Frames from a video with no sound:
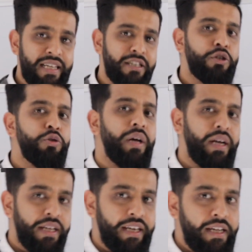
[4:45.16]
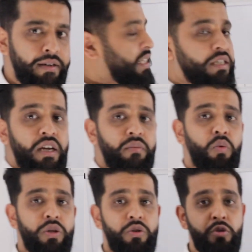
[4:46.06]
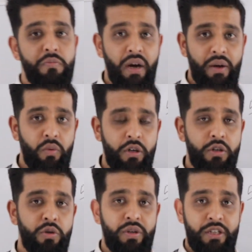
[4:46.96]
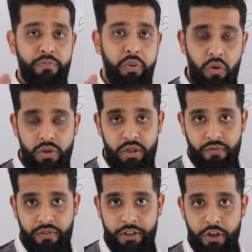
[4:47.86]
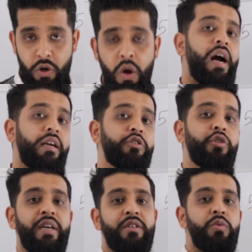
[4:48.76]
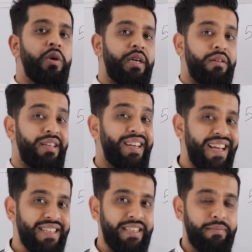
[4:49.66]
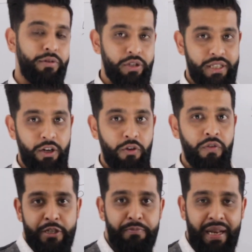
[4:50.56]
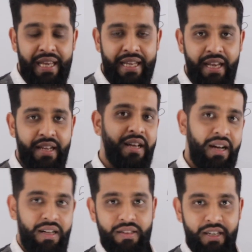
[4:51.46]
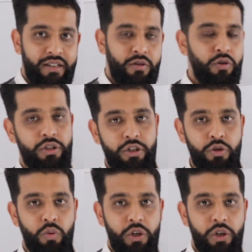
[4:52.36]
let's do that again. This time, what you might want to do is pause the video and try to work out the next step yourself. Press play again and then continue